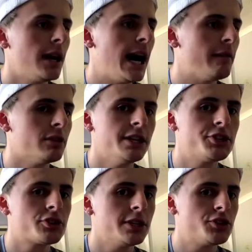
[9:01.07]
I've
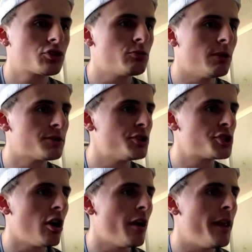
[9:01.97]
literally just come onto the
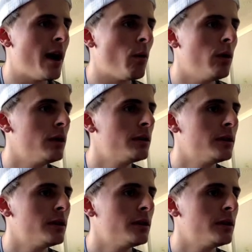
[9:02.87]
chart now.